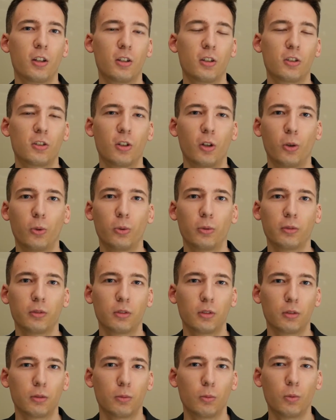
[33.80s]

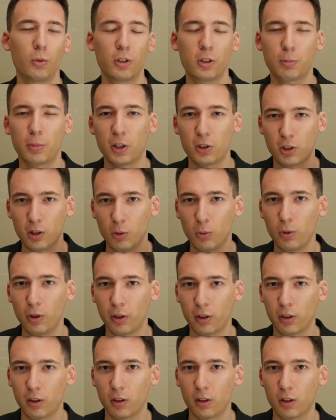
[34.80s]
So, especially
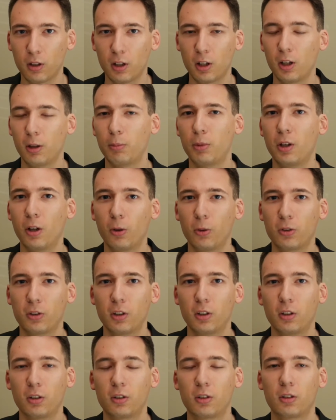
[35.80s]
with
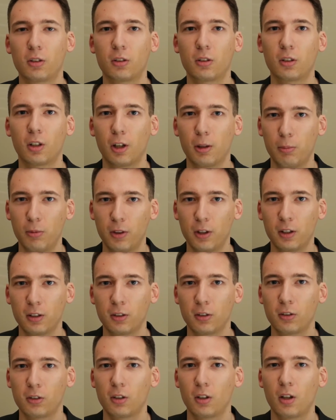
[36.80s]
hypnosis type
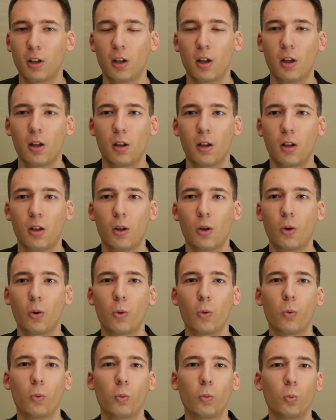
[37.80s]
things,
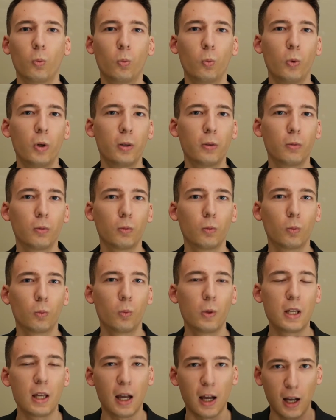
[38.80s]
when
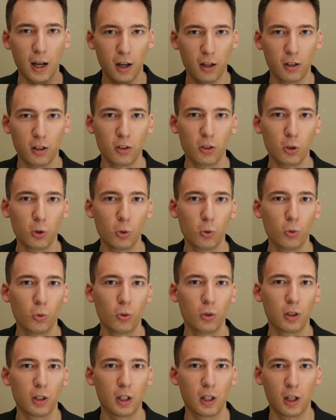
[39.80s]
we add a
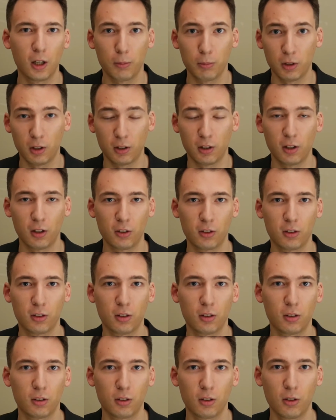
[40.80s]
new hypnotist
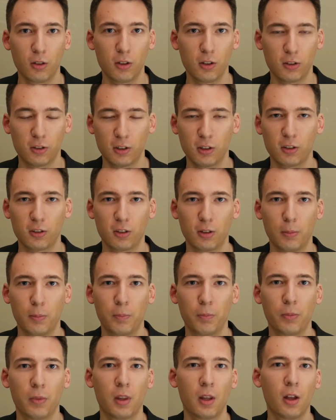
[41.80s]
to the
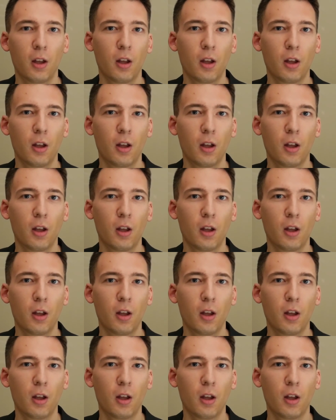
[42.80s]
system,